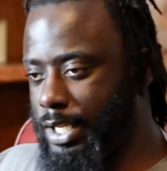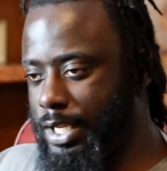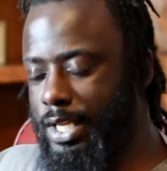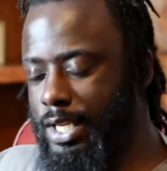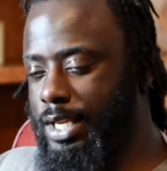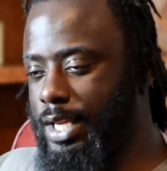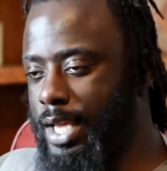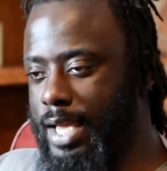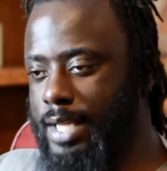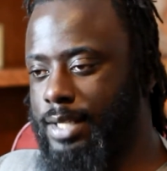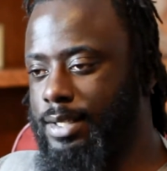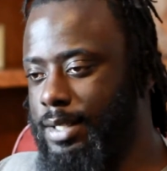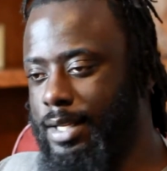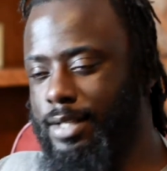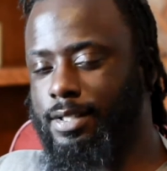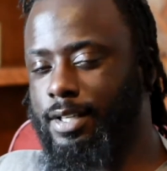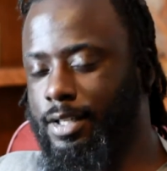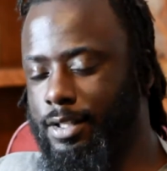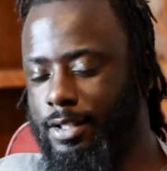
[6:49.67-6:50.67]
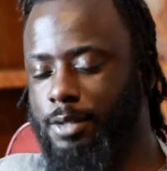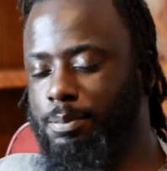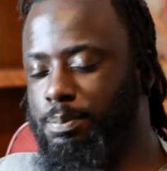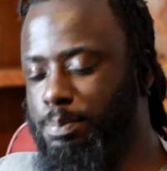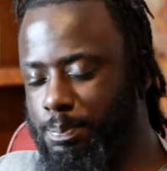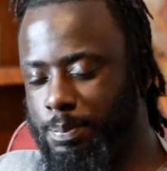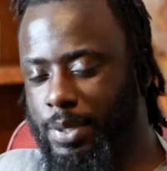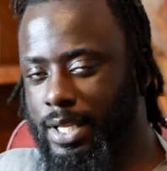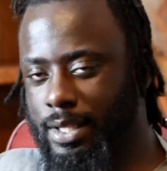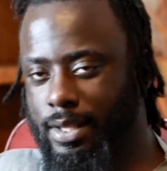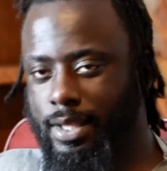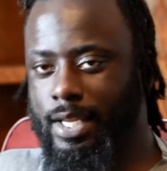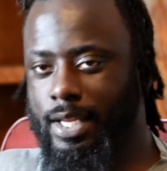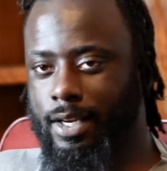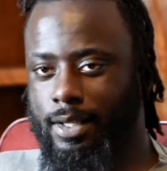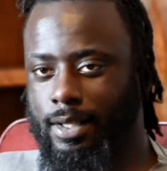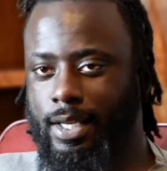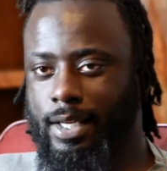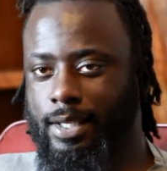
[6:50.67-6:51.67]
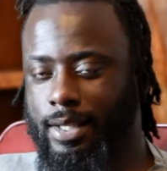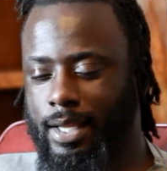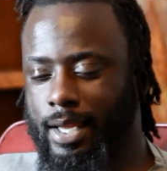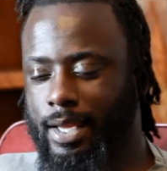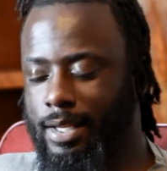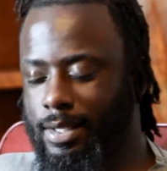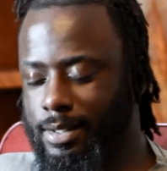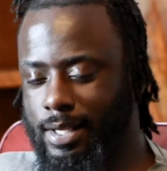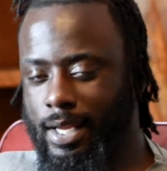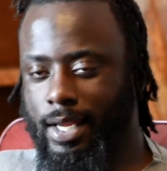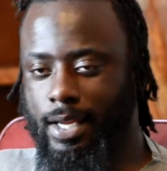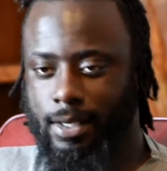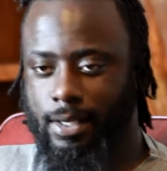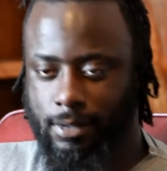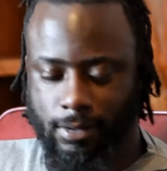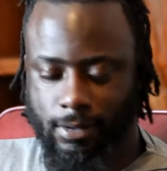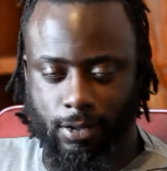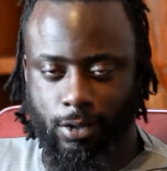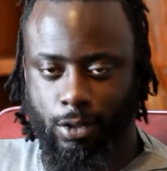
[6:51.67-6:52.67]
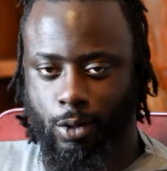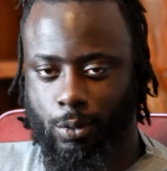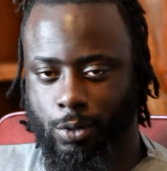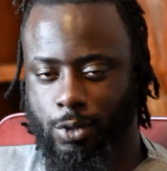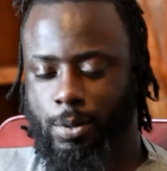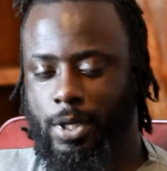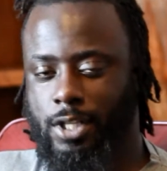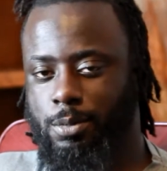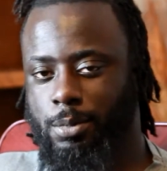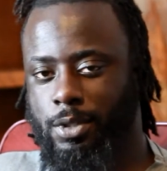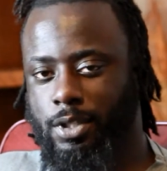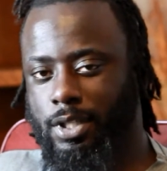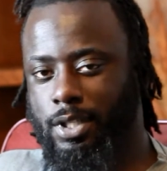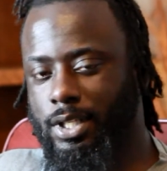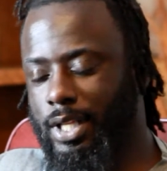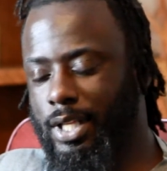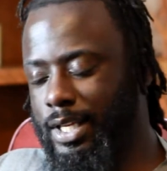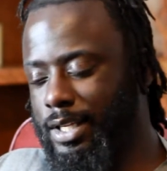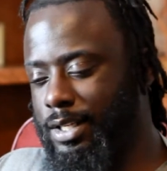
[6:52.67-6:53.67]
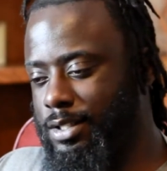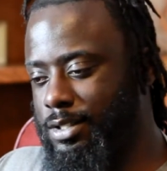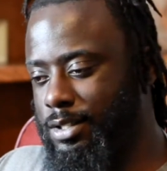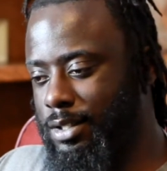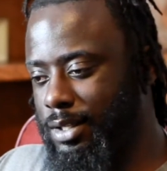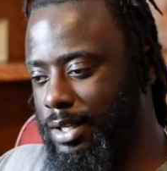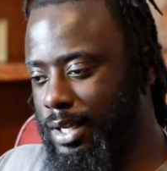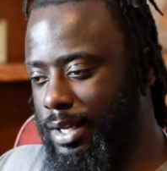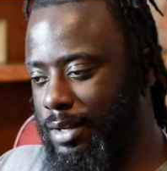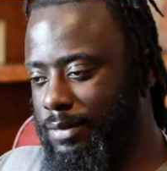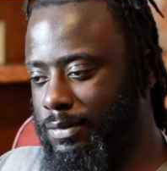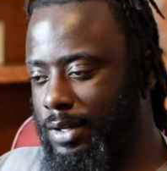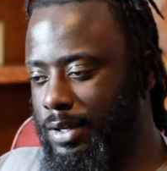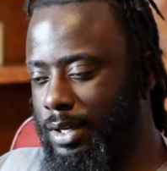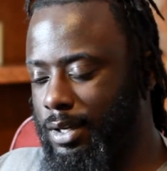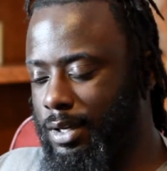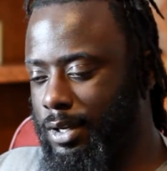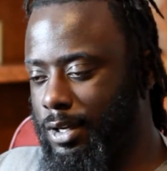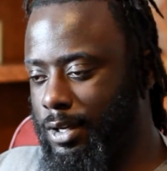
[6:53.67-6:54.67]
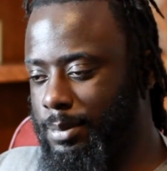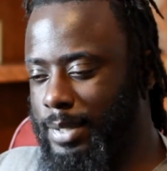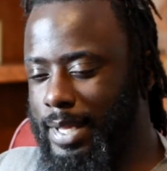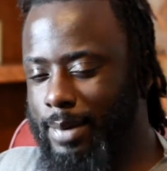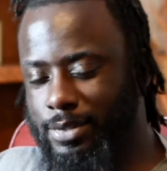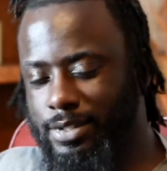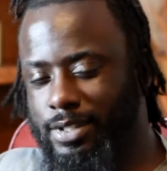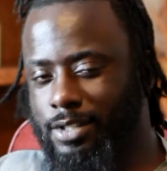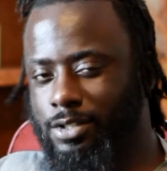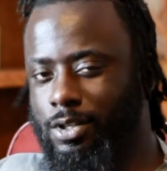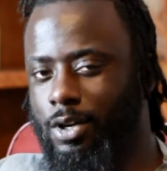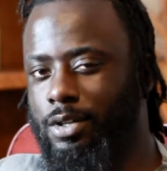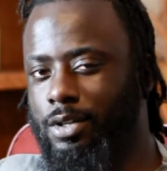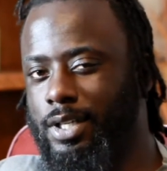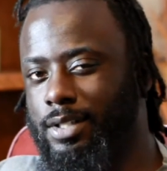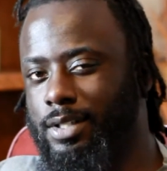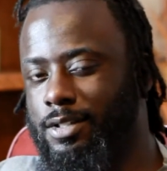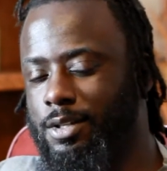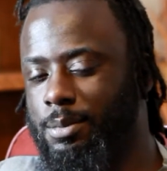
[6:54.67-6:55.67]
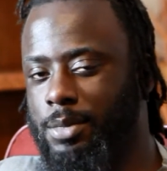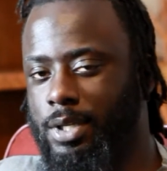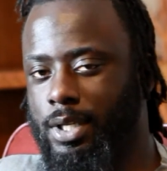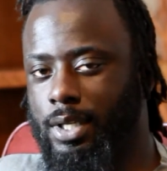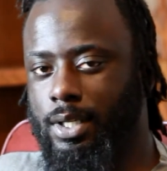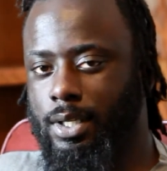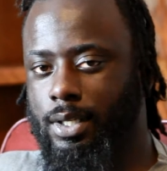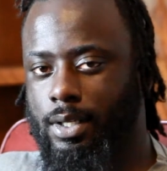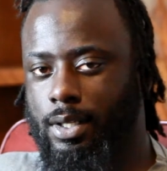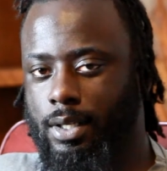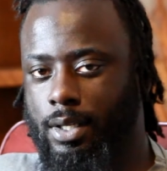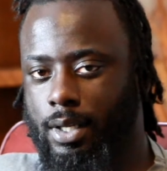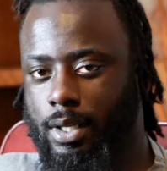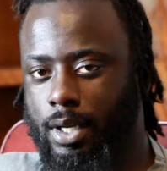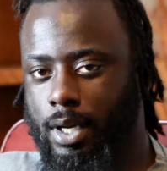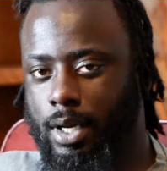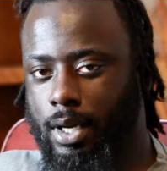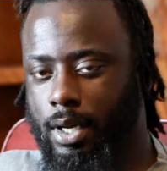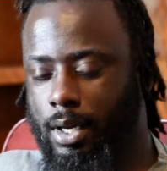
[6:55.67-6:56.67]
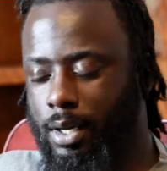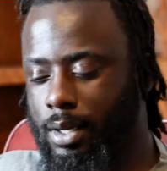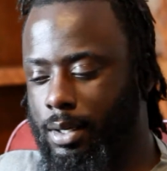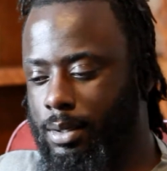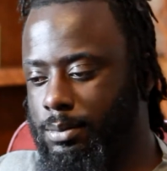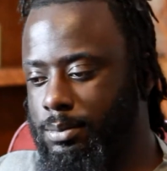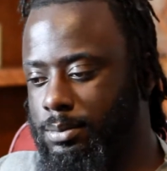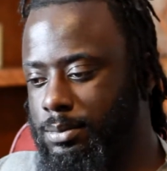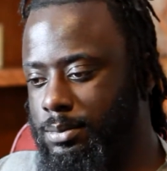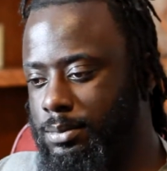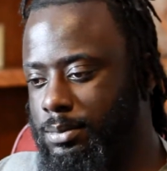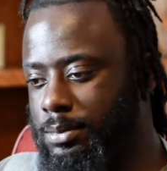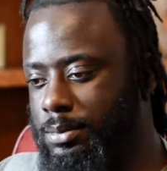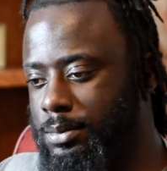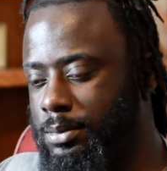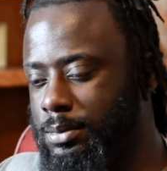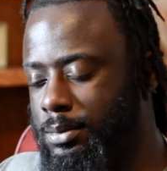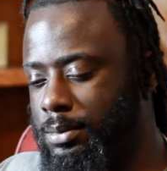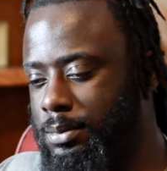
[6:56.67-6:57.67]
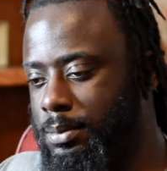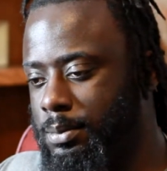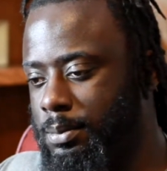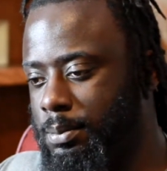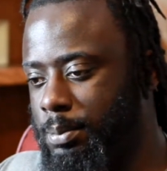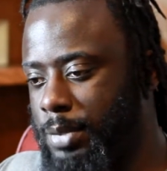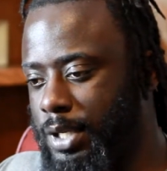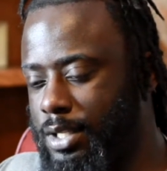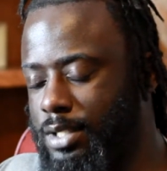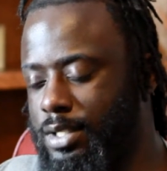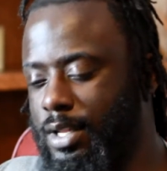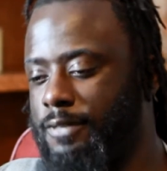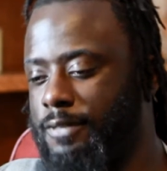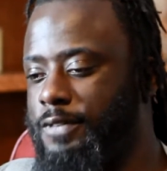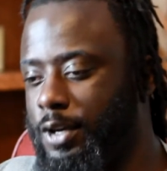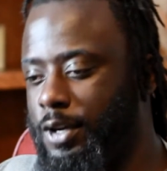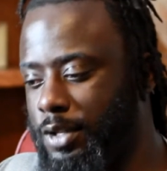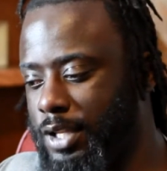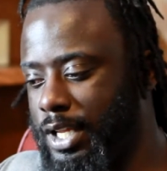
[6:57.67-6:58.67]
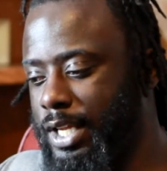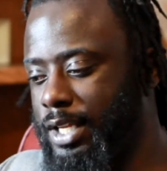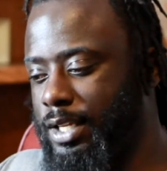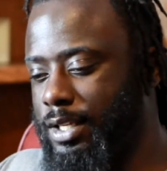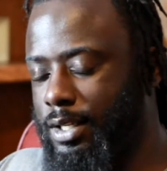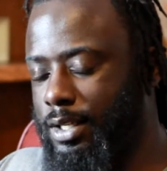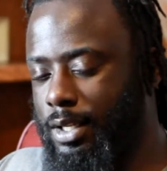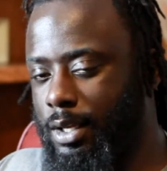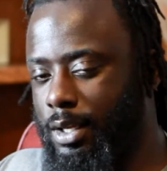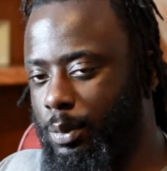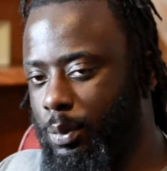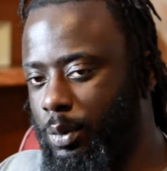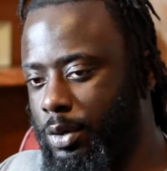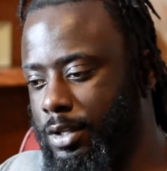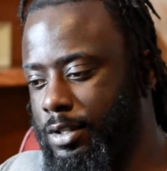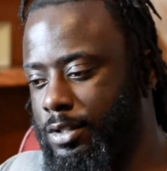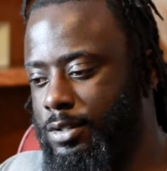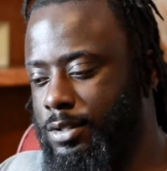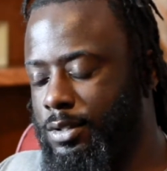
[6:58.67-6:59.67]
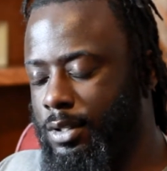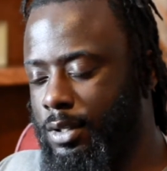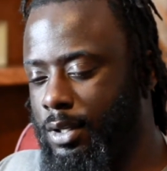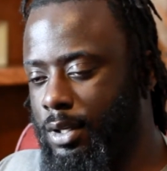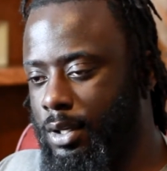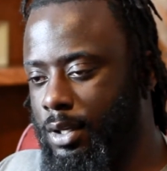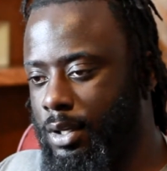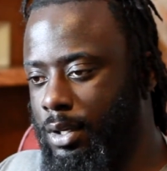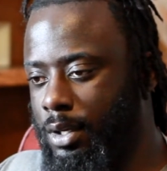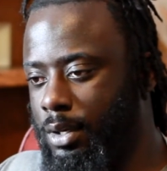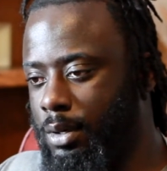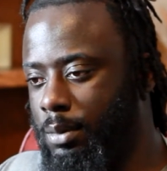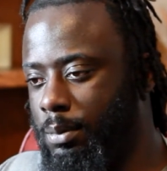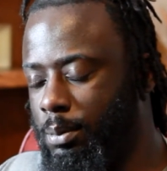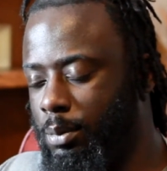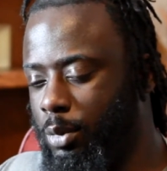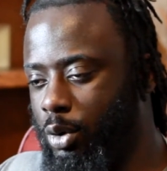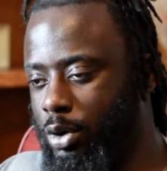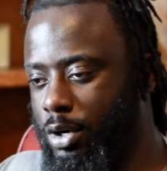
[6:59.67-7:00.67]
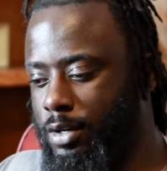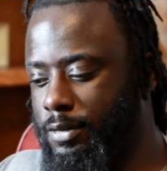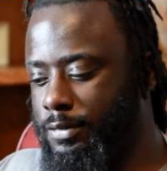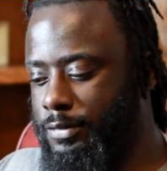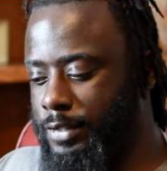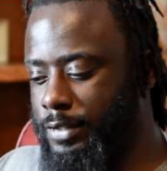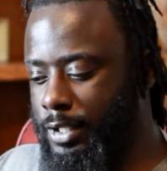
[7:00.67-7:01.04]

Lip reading: he hadn't necessarily been there like that and taken, you know, responsibility like he should have, that was disheartening to me. Because I felt like it was more of